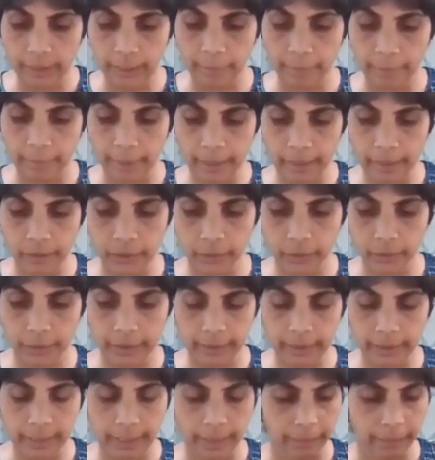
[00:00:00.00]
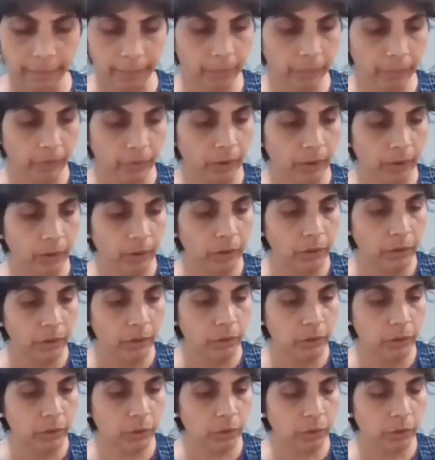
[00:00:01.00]
We'll come back to it again.
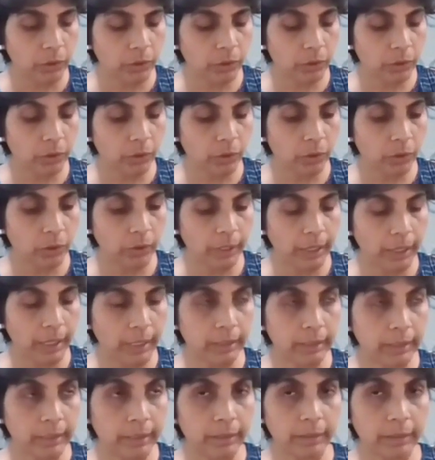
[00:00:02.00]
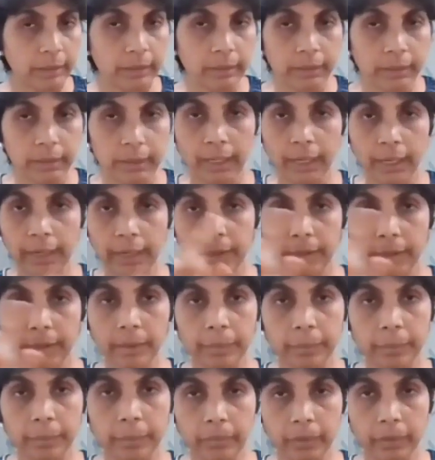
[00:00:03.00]
So though in the
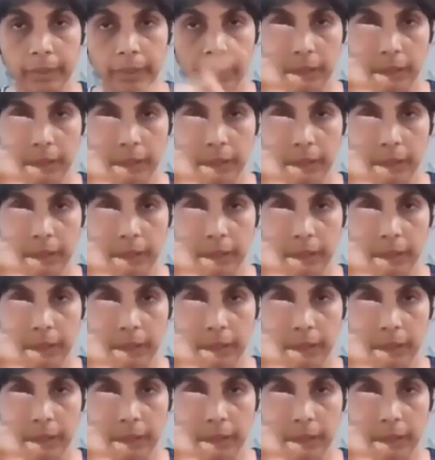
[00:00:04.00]
diagram,